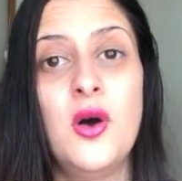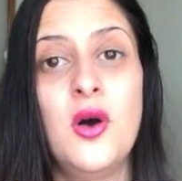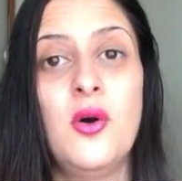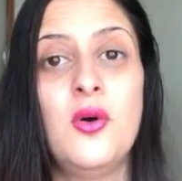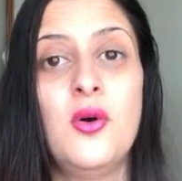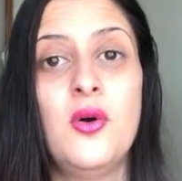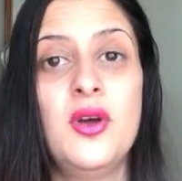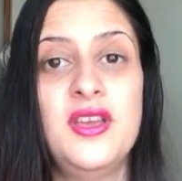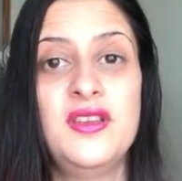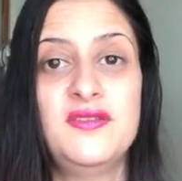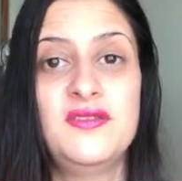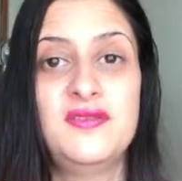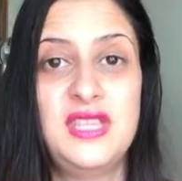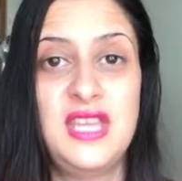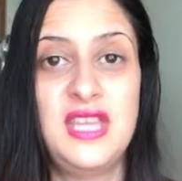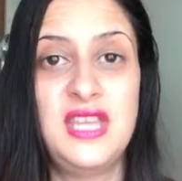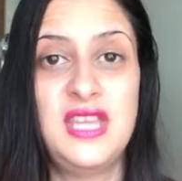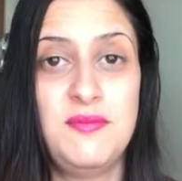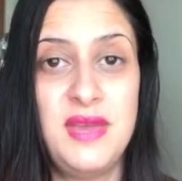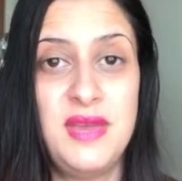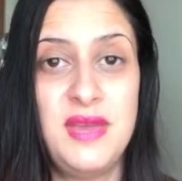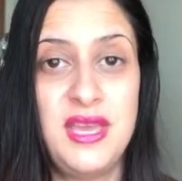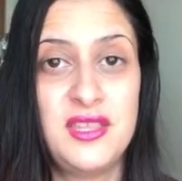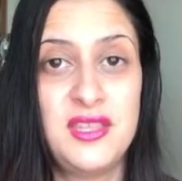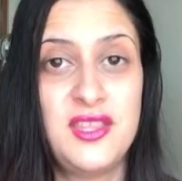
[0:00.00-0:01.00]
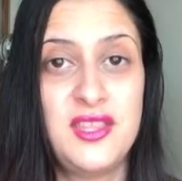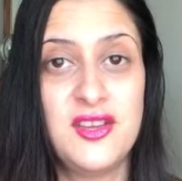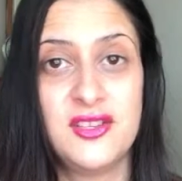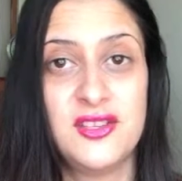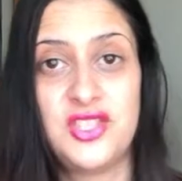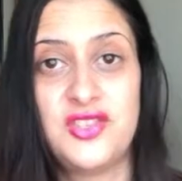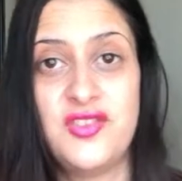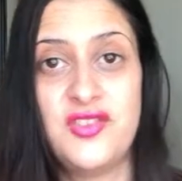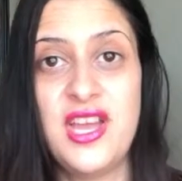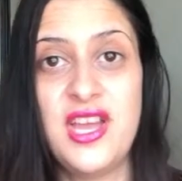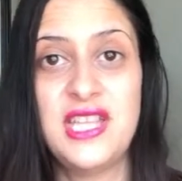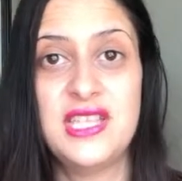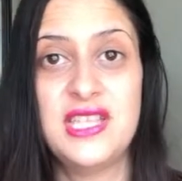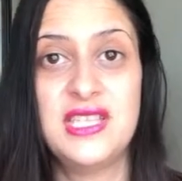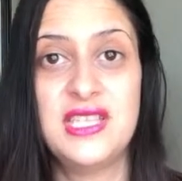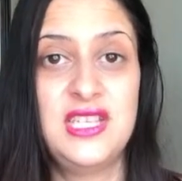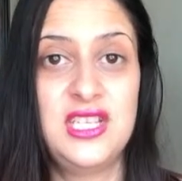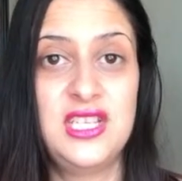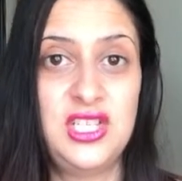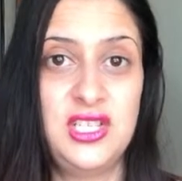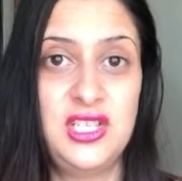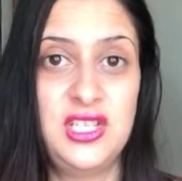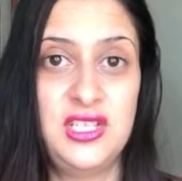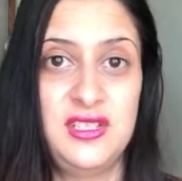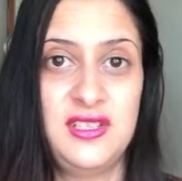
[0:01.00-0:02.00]
or they make their
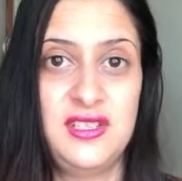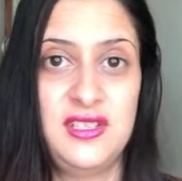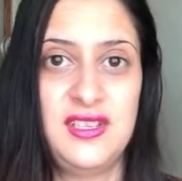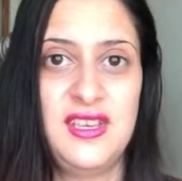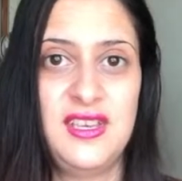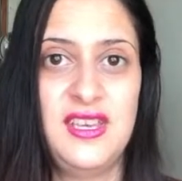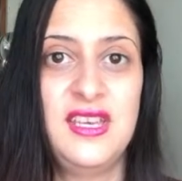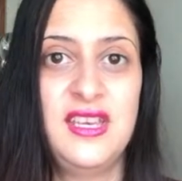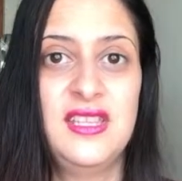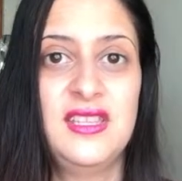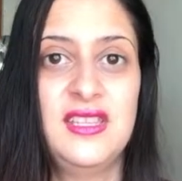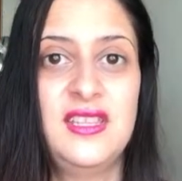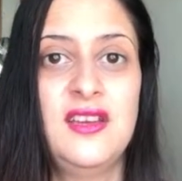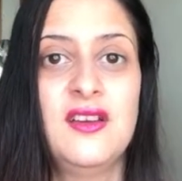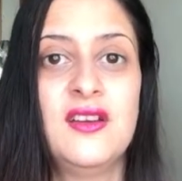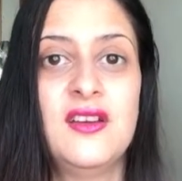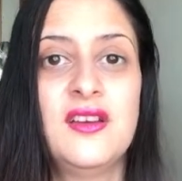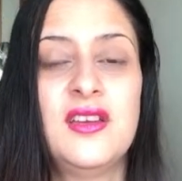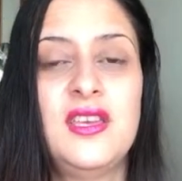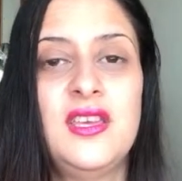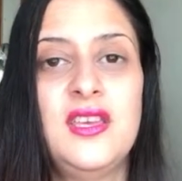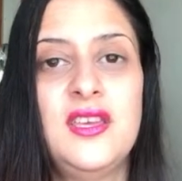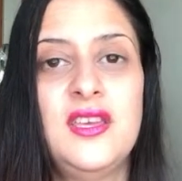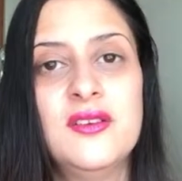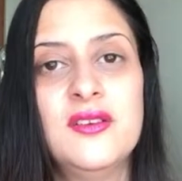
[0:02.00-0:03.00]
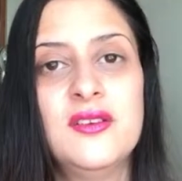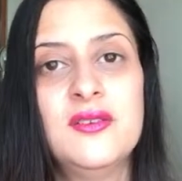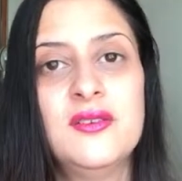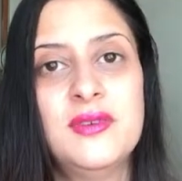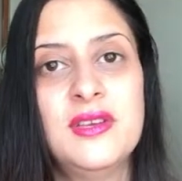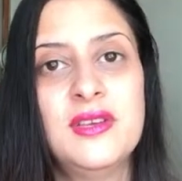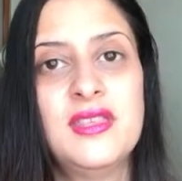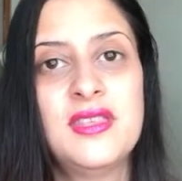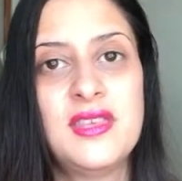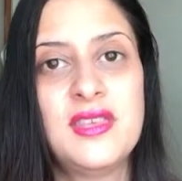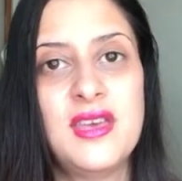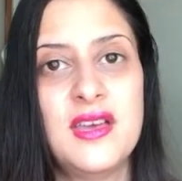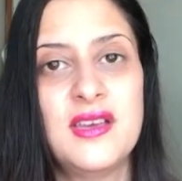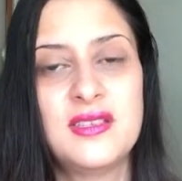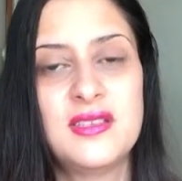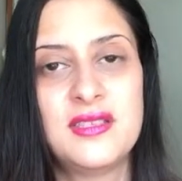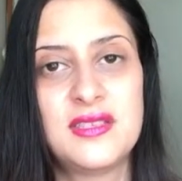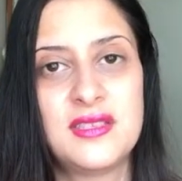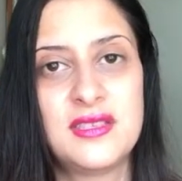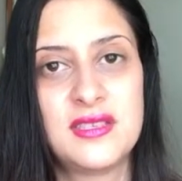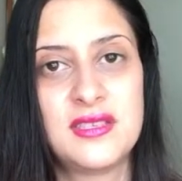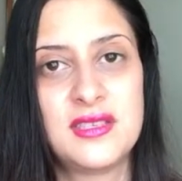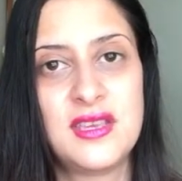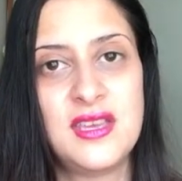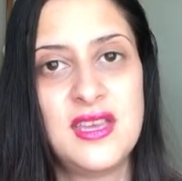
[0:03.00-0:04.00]
transition, they are here with
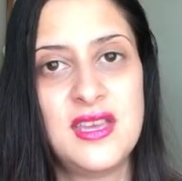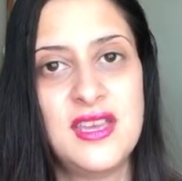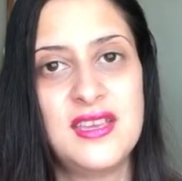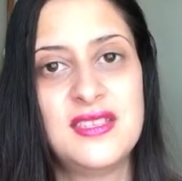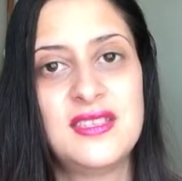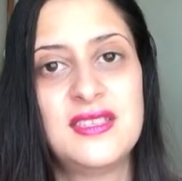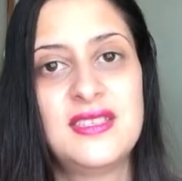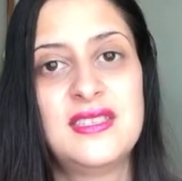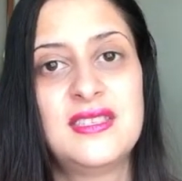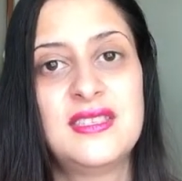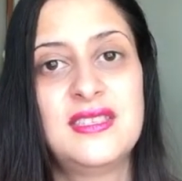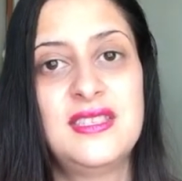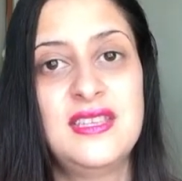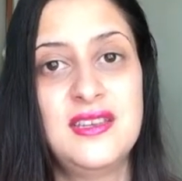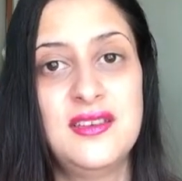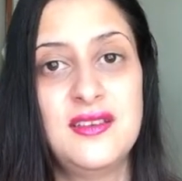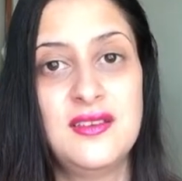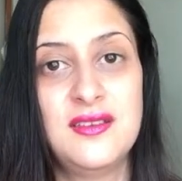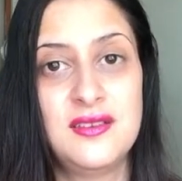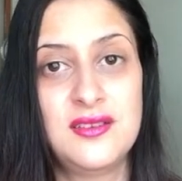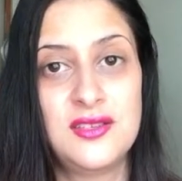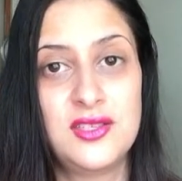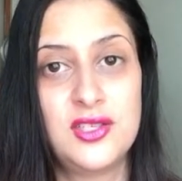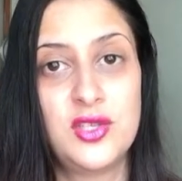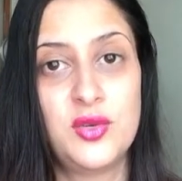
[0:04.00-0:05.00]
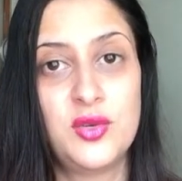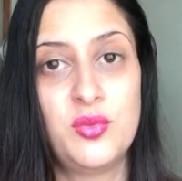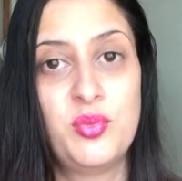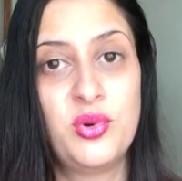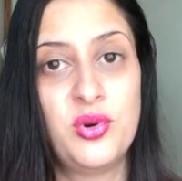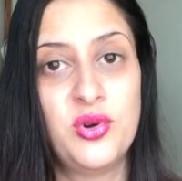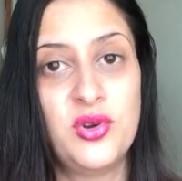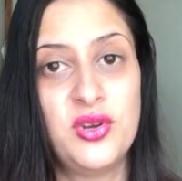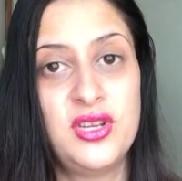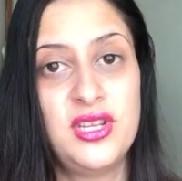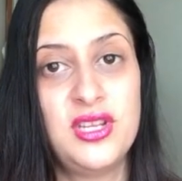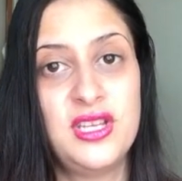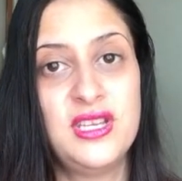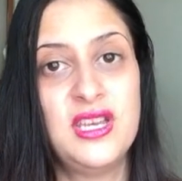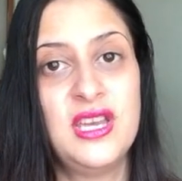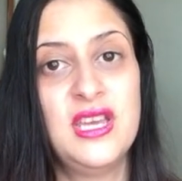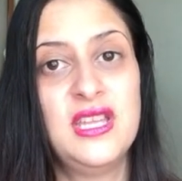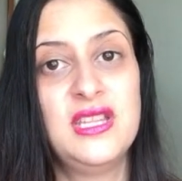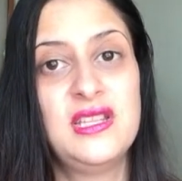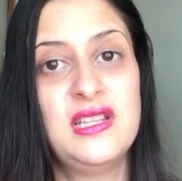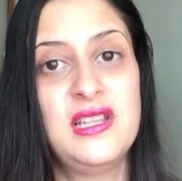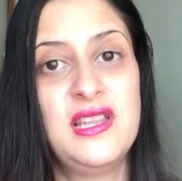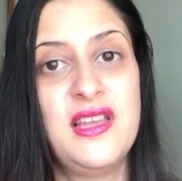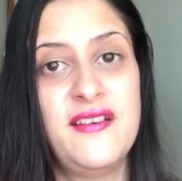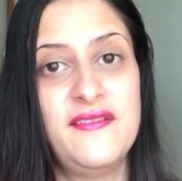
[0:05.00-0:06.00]
us still supporting
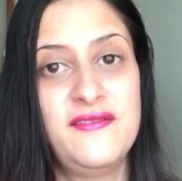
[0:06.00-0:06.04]
and